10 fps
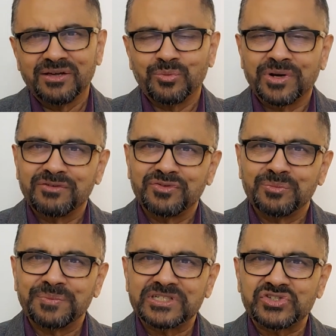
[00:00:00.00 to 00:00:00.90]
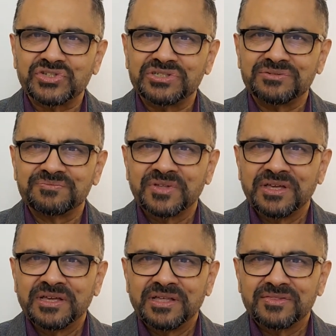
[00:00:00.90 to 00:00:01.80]
that a wonderful picture?
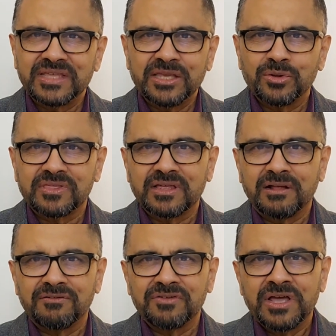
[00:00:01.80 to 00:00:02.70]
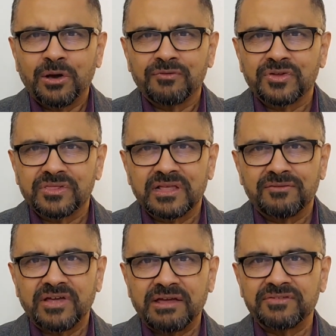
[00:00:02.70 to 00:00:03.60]
Think of
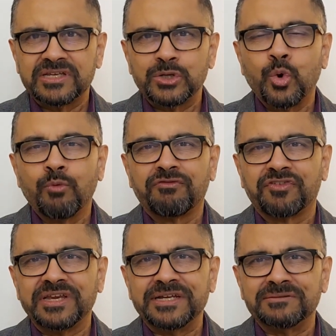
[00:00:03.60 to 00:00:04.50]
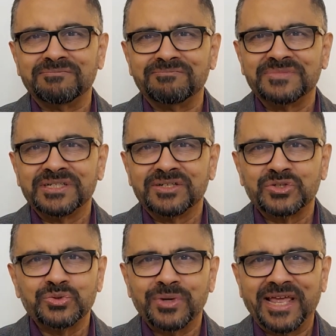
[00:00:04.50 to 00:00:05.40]
yourself having no freedom to
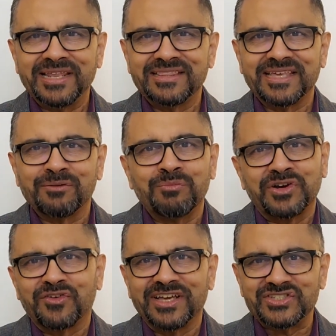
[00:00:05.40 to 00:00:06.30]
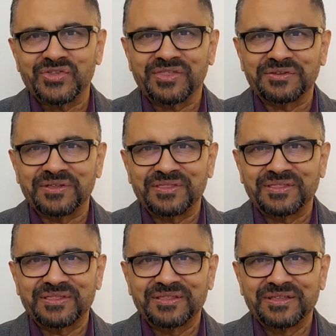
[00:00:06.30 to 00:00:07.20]
do anything but
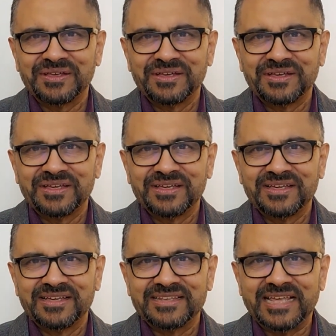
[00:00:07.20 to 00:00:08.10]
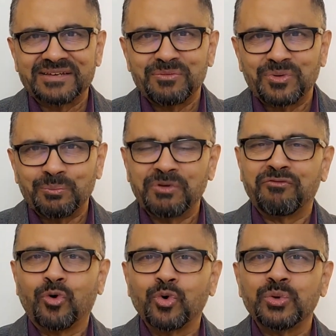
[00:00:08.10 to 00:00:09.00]
righteousness. That
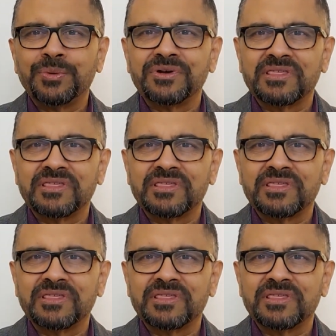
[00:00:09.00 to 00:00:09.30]
before you were a